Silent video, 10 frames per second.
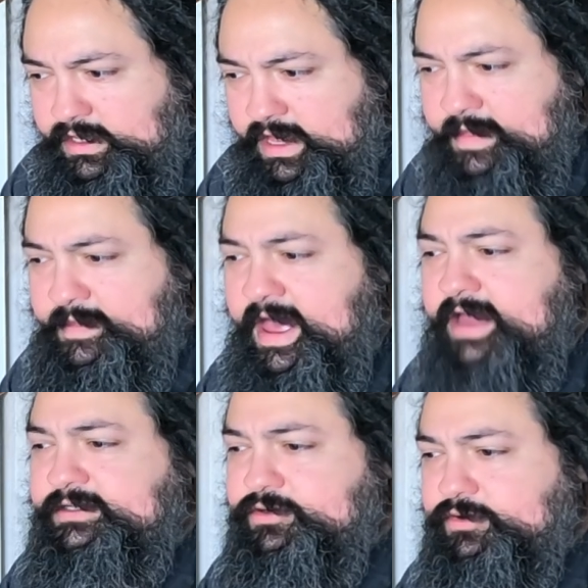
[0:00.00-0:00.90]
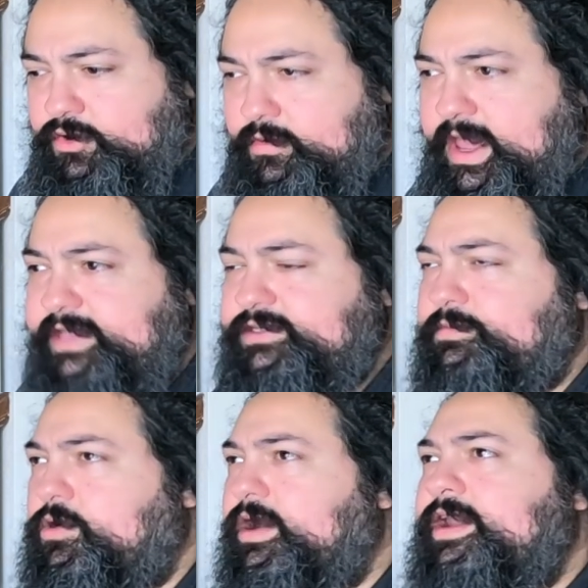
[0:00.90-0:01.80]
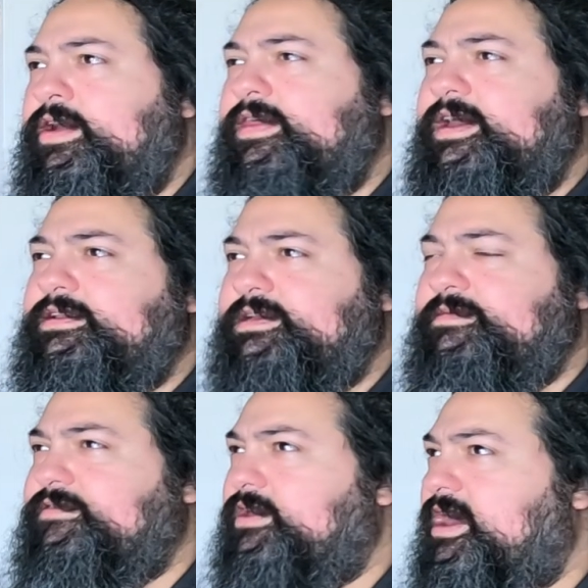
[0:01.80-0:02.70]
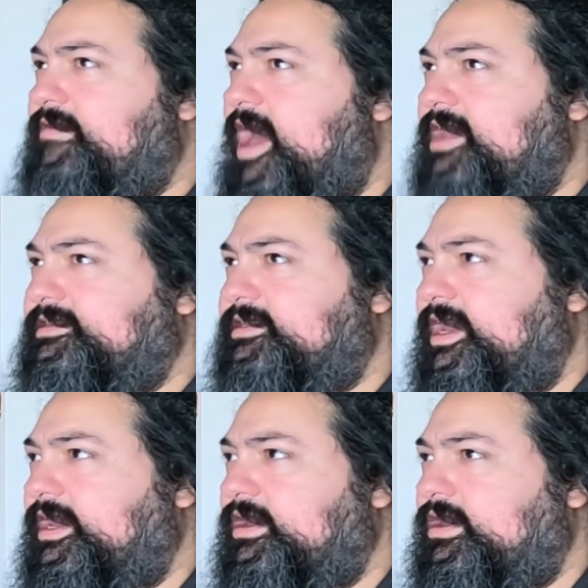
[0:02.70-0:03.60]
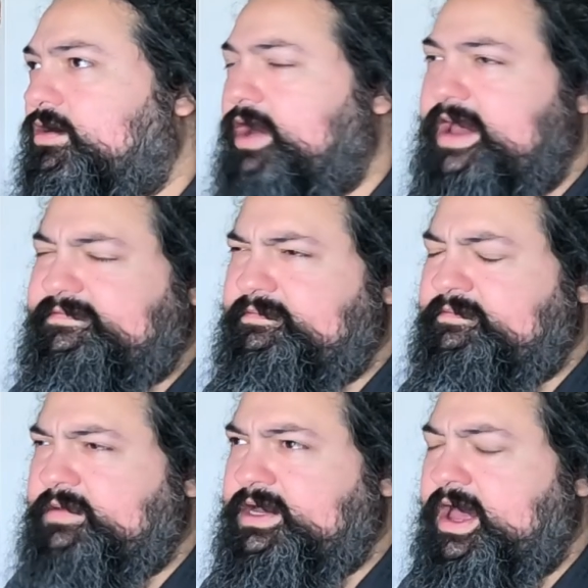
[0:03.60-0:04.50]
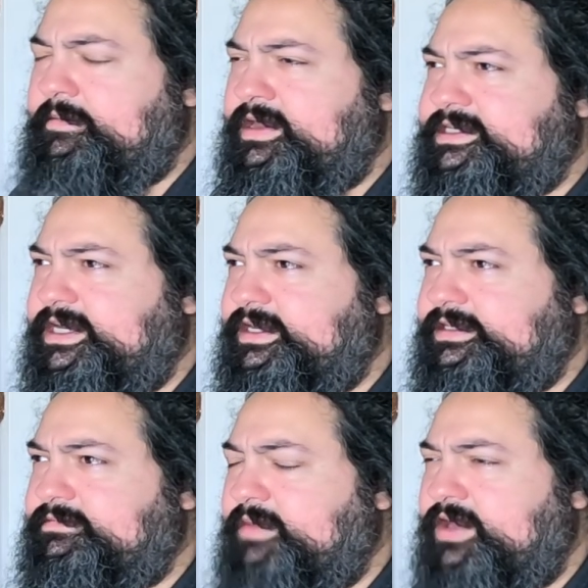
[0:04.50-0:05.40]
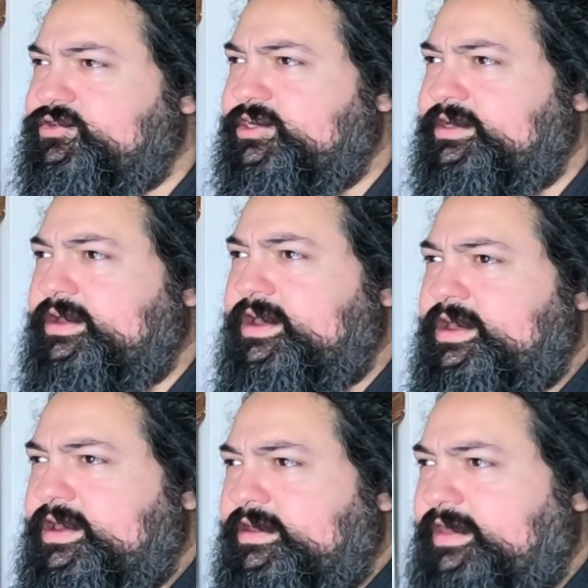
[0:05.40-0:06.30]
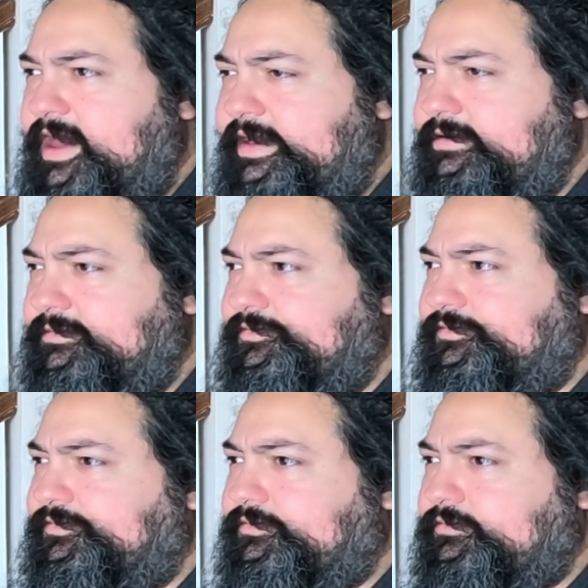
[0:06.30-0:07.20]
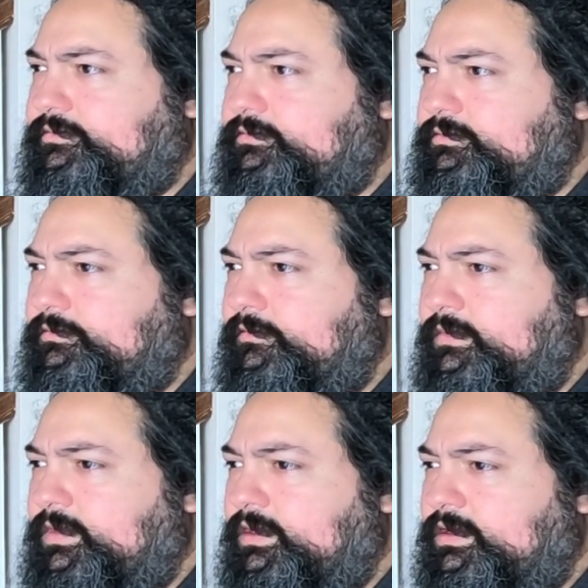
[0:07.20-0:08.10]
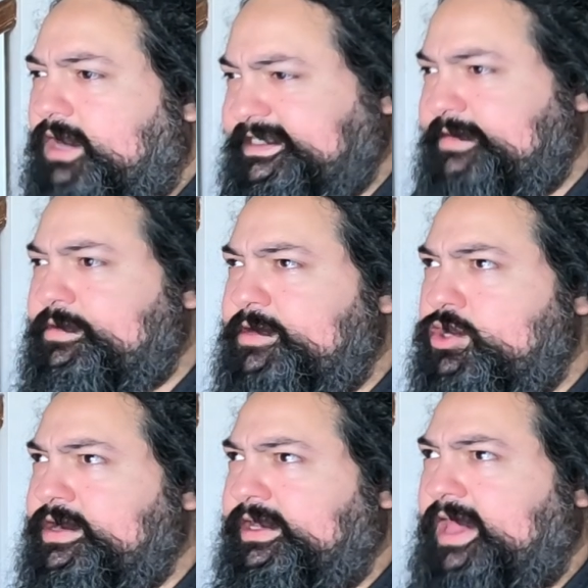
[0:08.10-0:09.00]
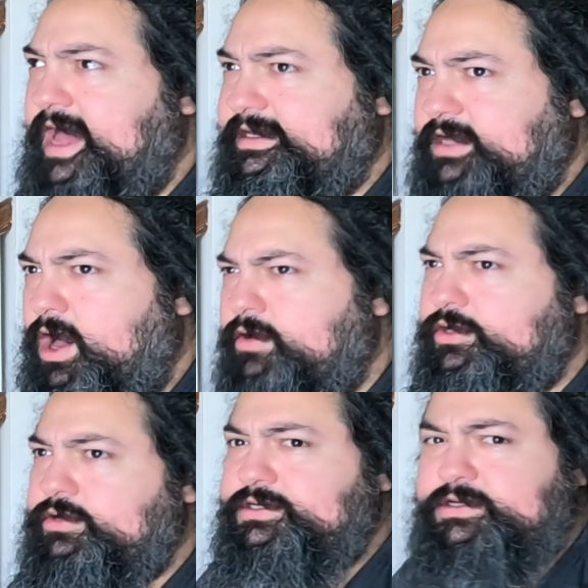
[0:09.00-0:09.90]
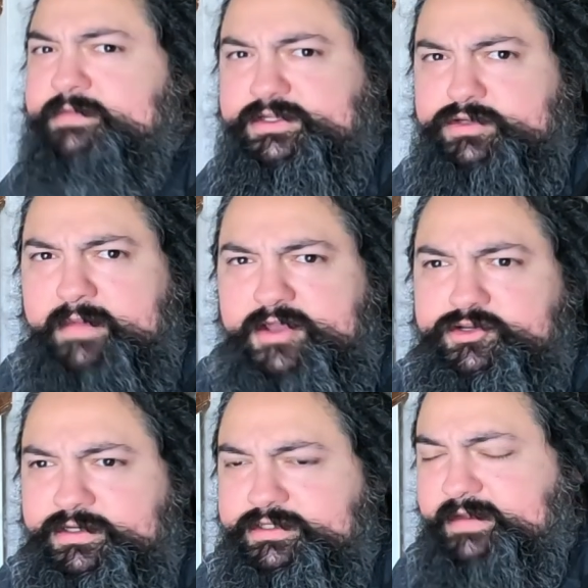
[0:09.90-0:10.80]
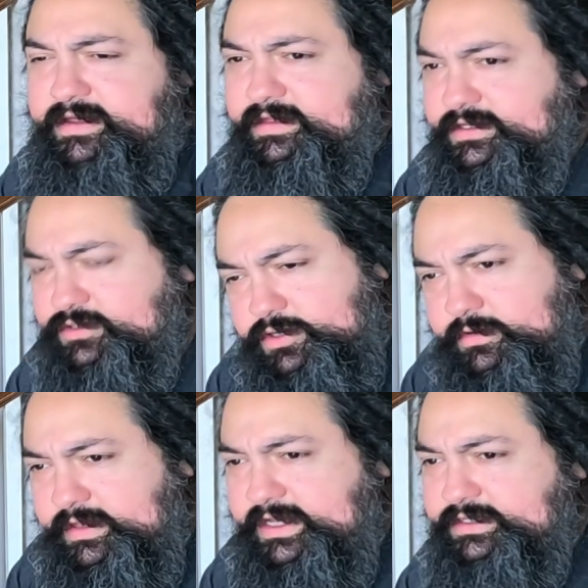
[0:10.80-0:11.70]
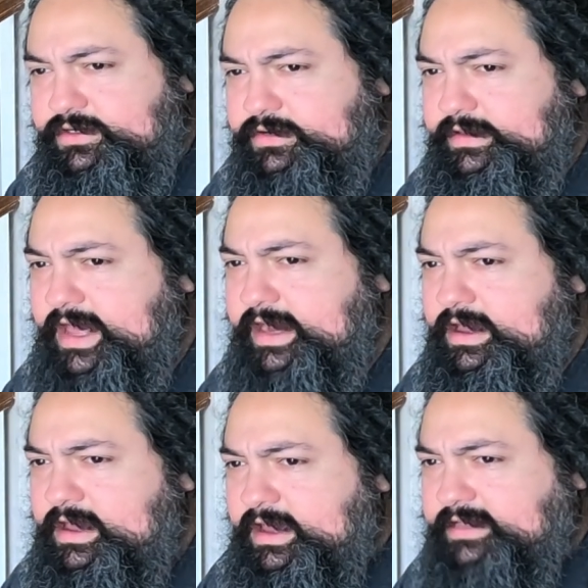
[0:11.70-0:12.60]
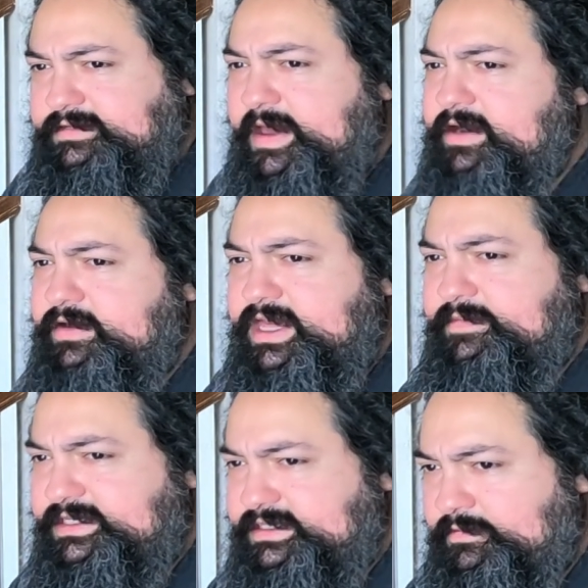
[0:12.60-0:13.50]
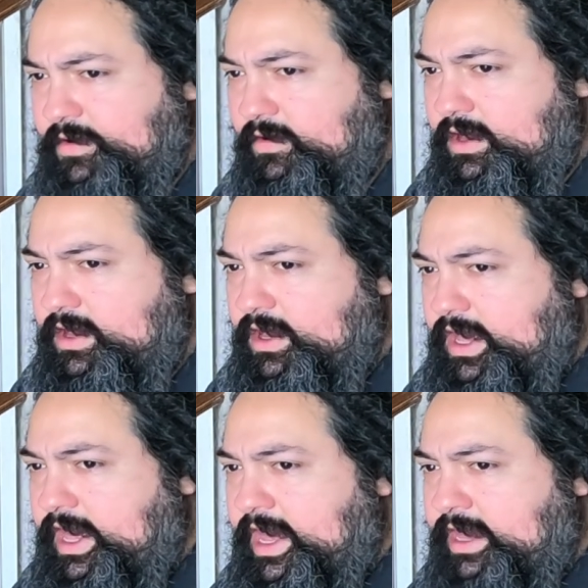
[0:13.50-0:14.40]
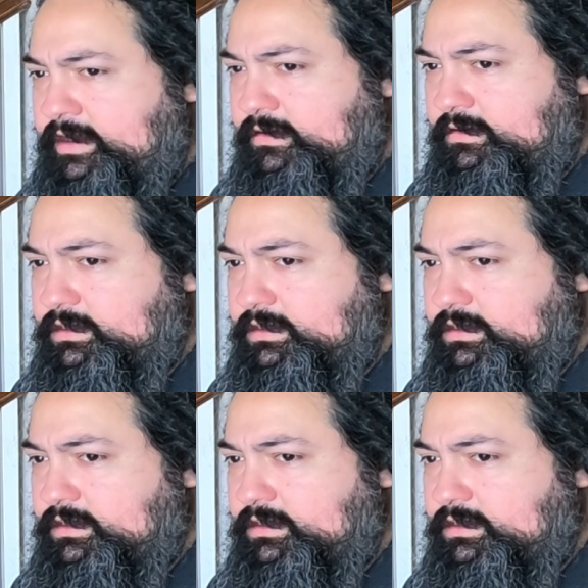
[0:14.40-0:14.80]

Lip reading: And that sort of creates support. I know that some of you have asked, or have commented and mentioned that I seem to be doing a lot. Oh, you're doing too much. You're measuring too many things. You're doing this, you're doing that. It's better to keep it simple. And